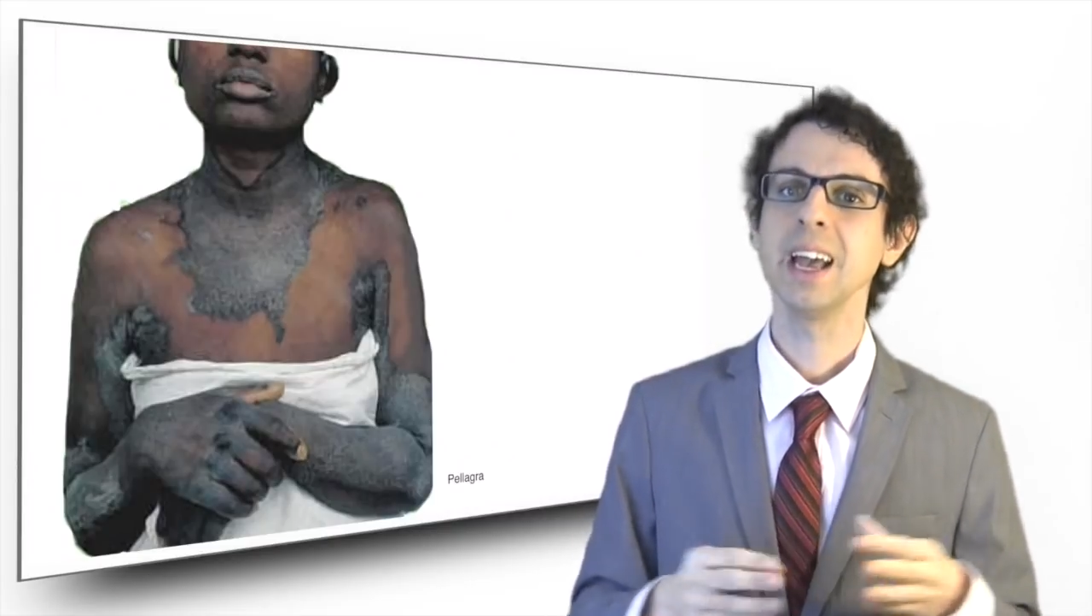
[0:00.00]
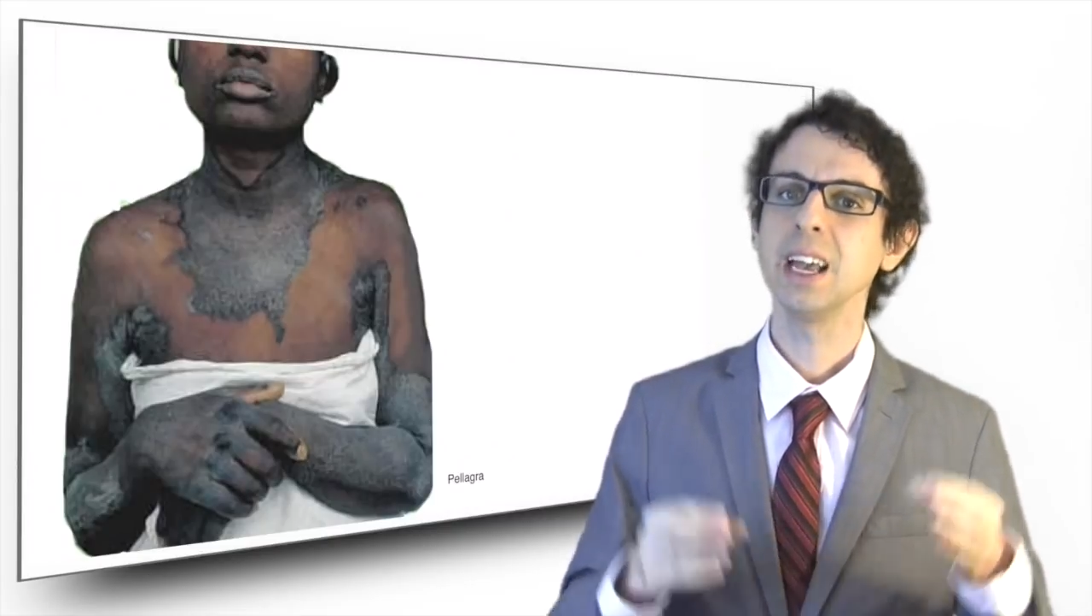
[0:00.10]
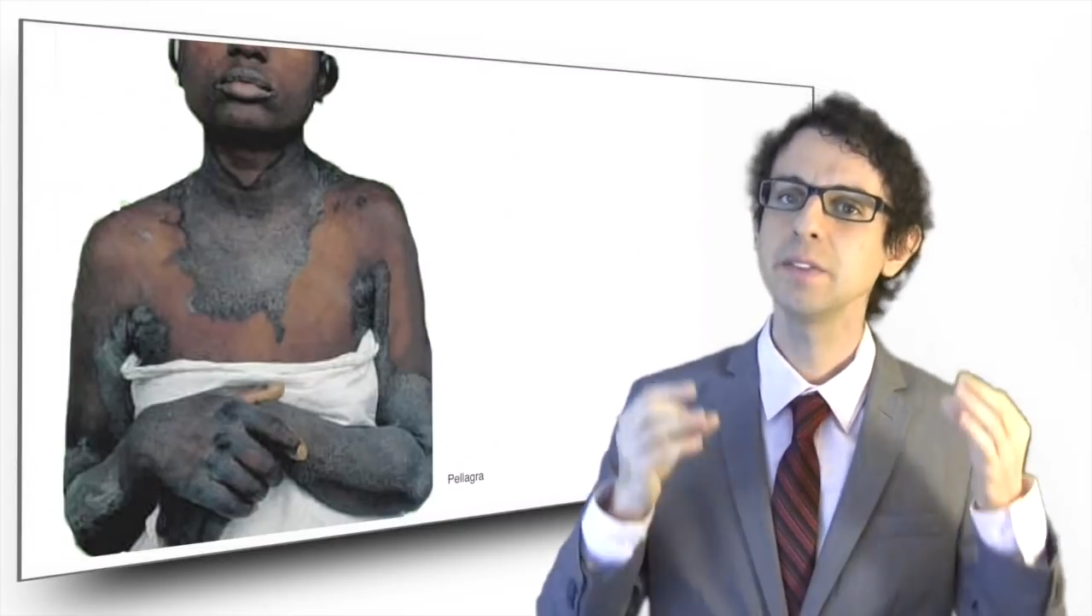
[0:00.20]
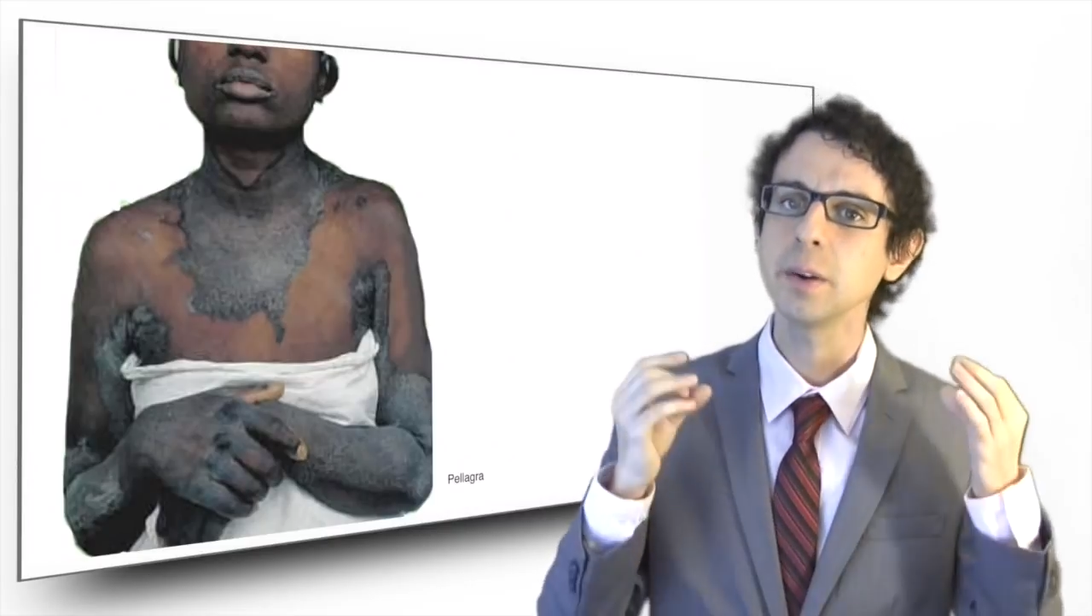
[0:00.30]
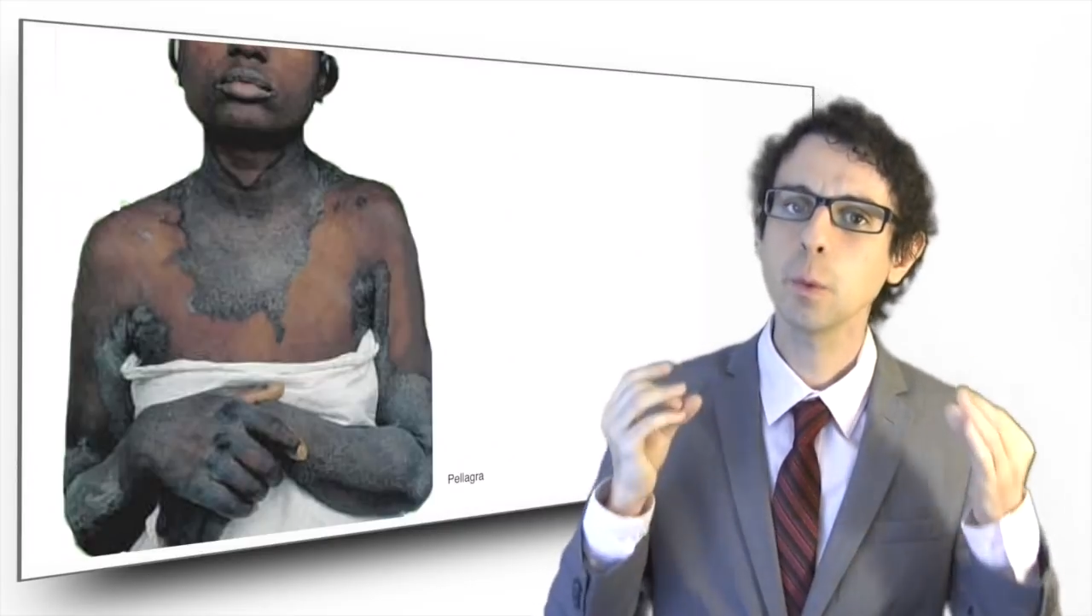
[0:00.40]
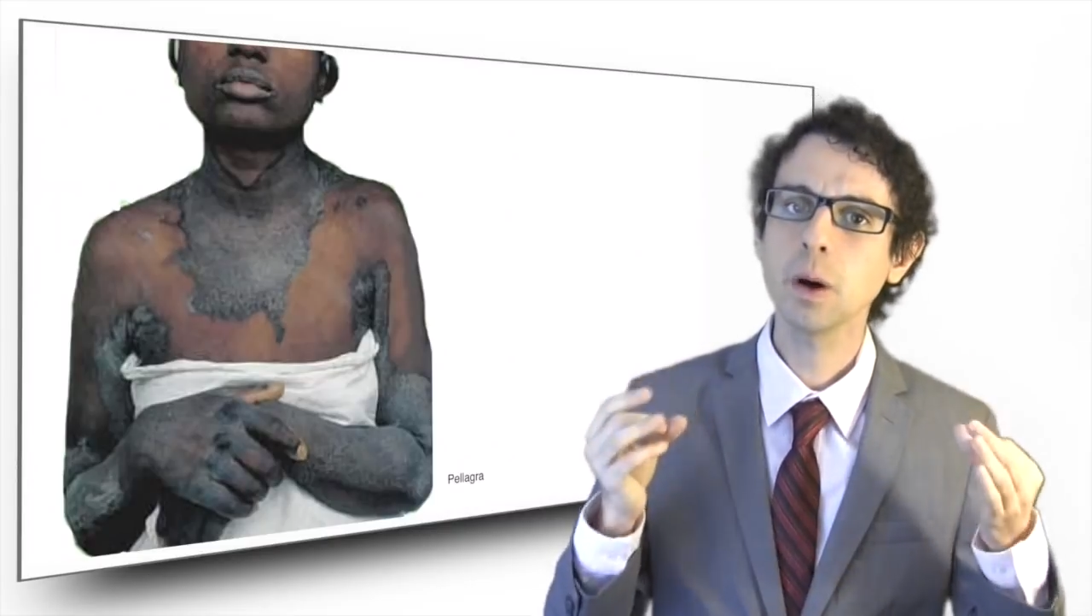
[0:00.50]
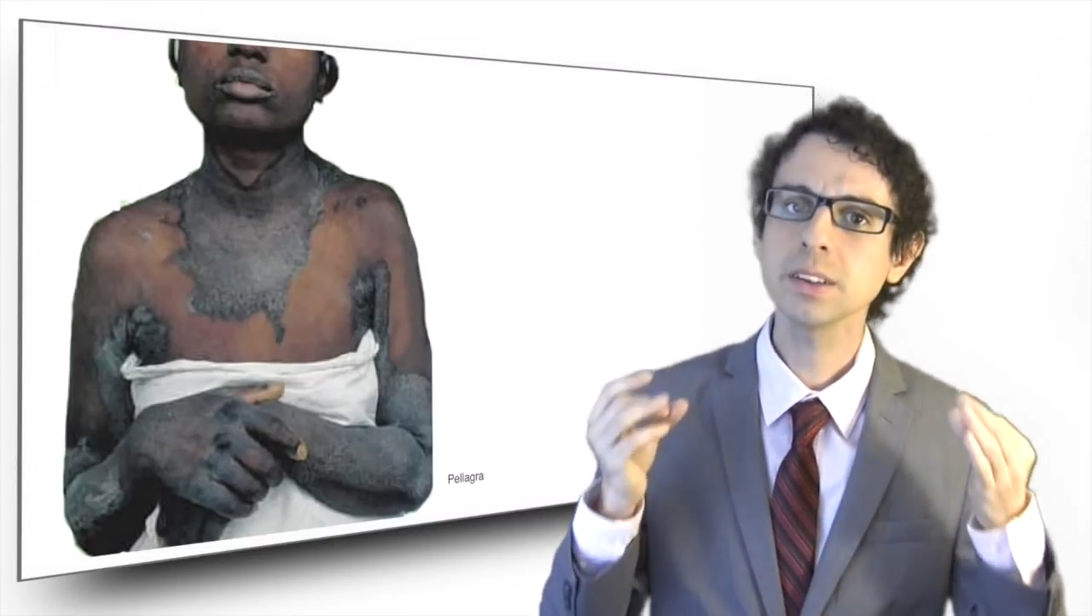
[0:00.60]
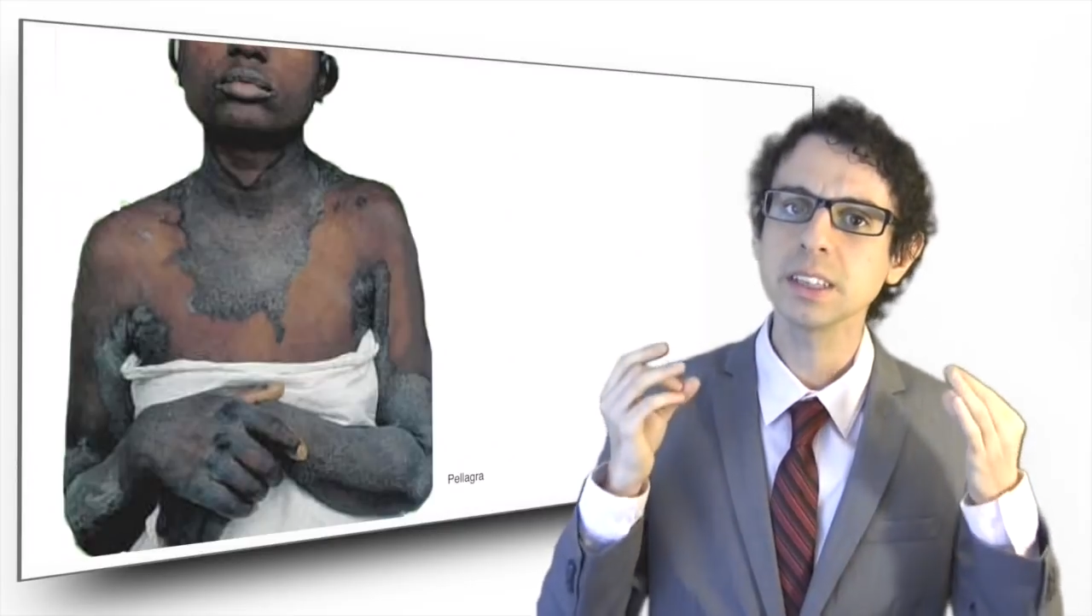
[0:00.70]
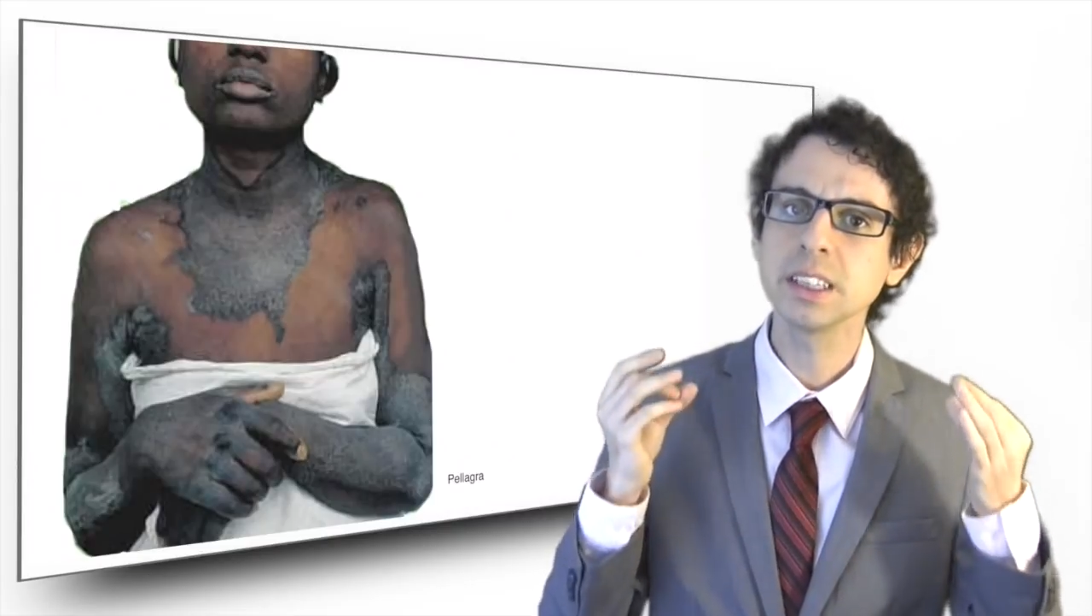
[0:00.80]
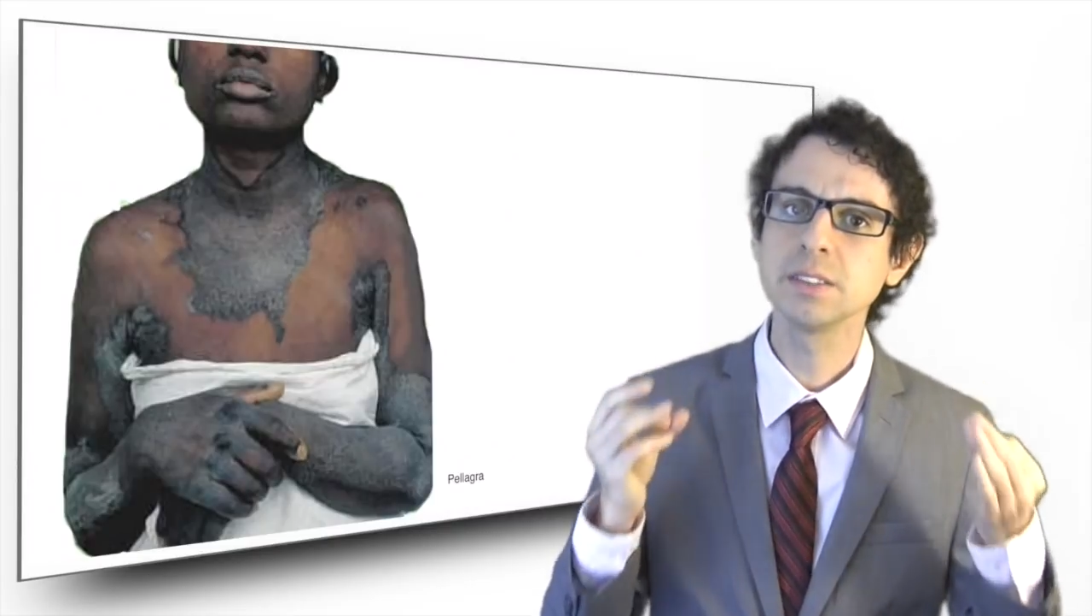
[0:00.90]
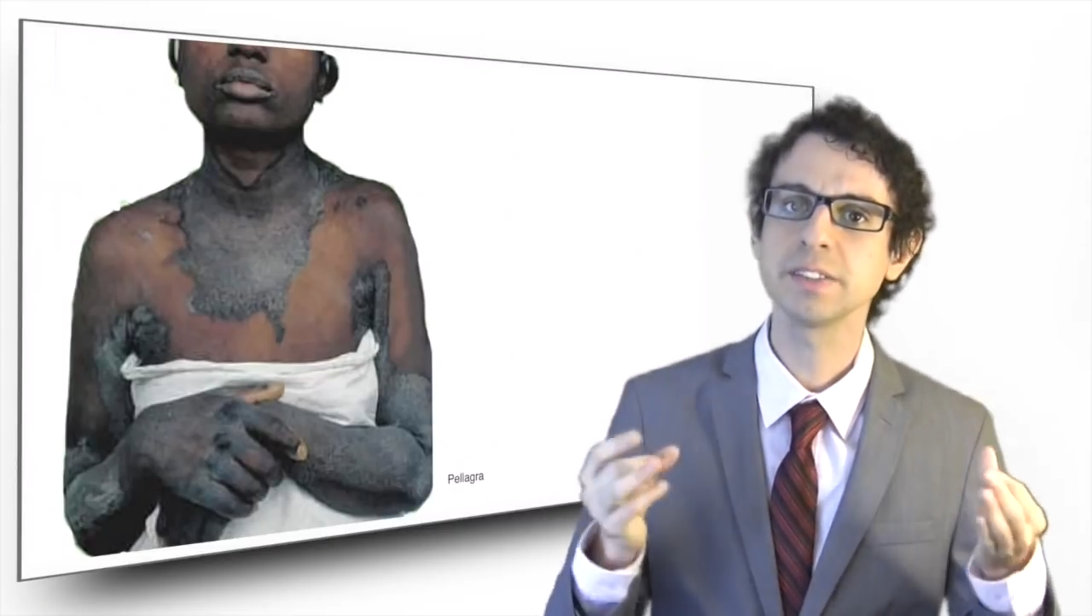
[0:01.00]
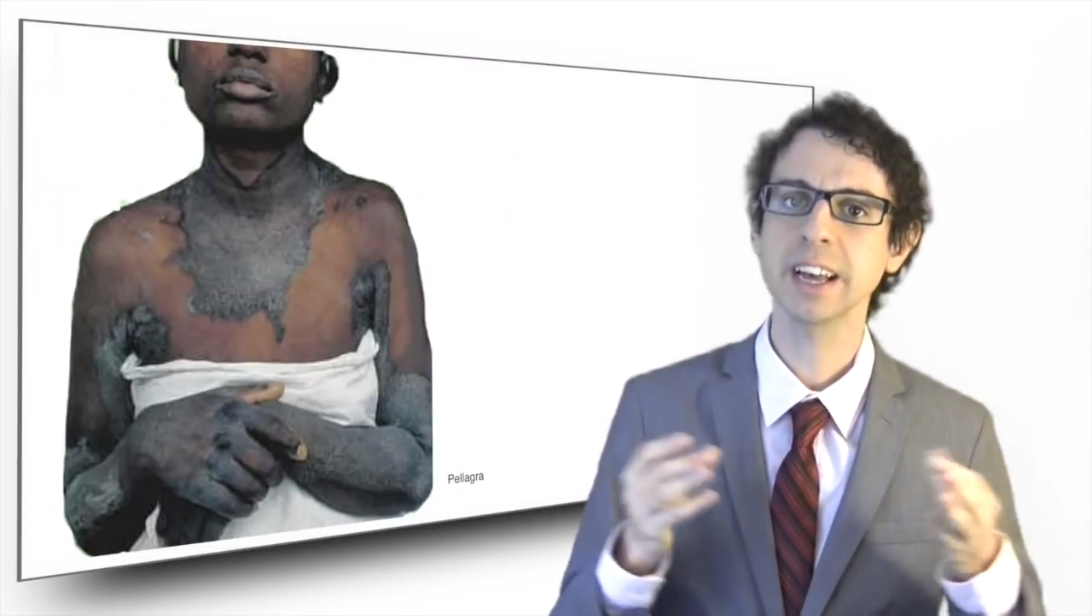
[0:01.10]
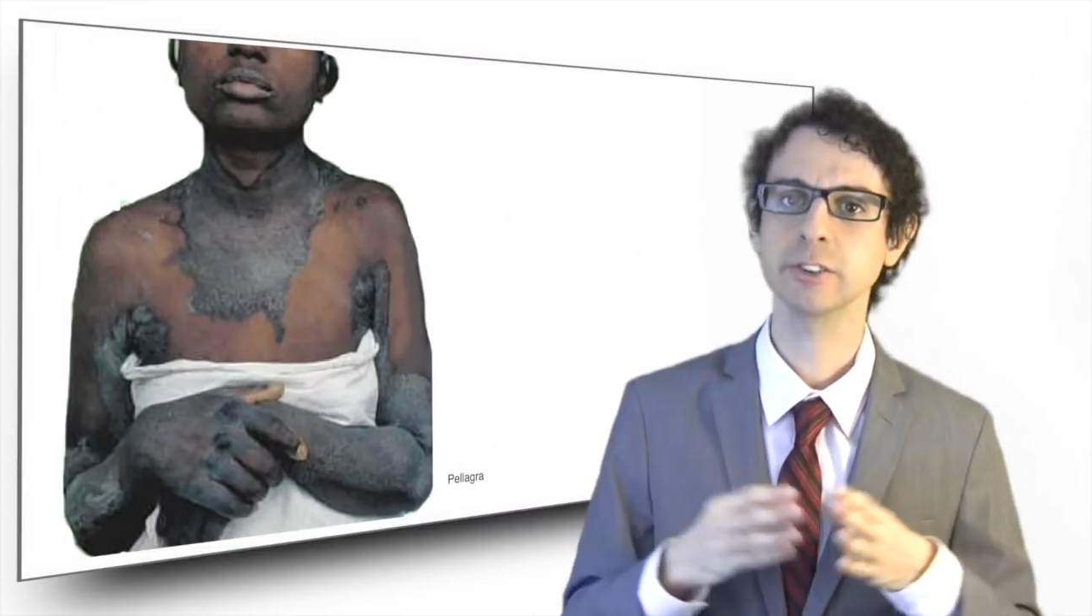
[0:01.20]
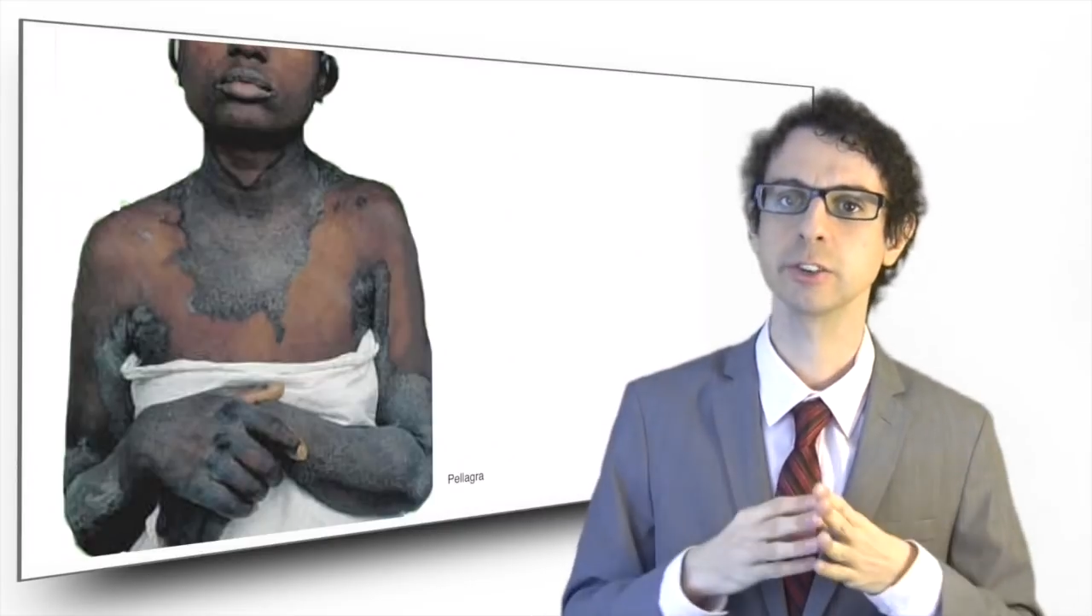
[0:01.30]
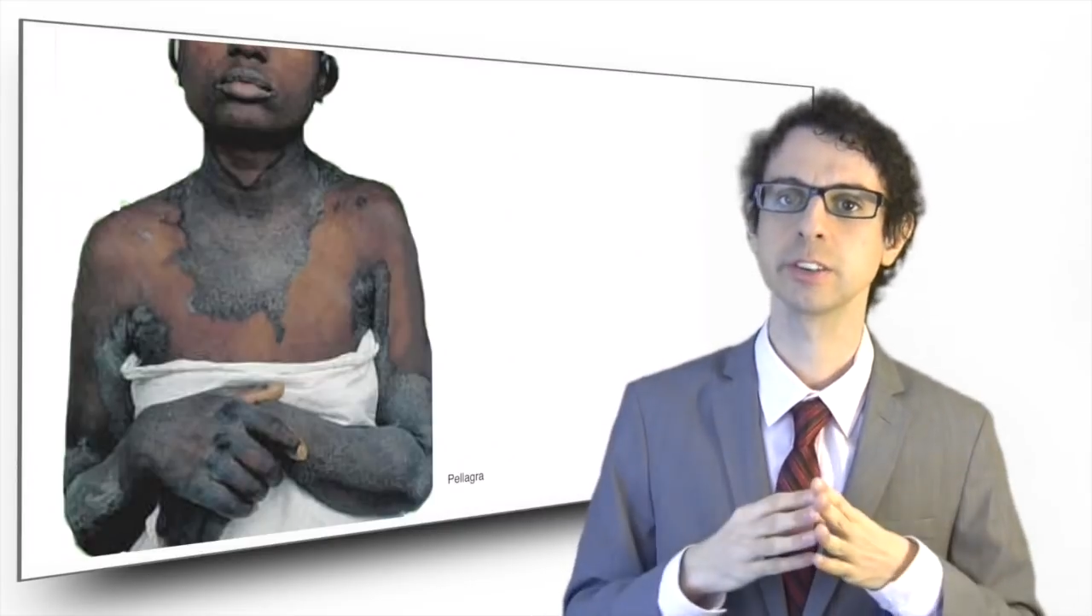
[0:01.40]
If it was an
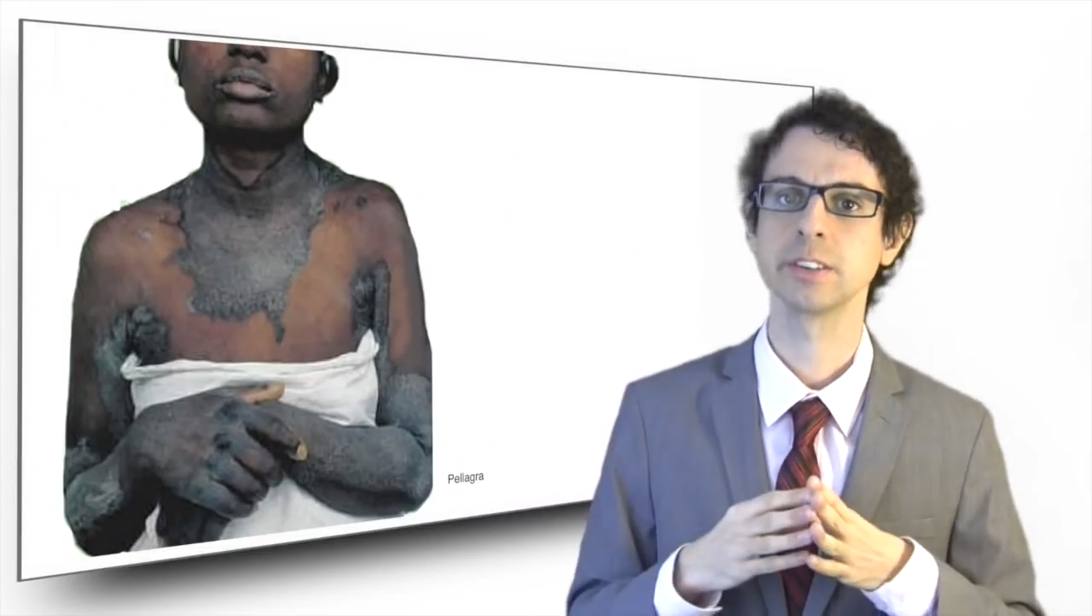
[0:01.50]
infectious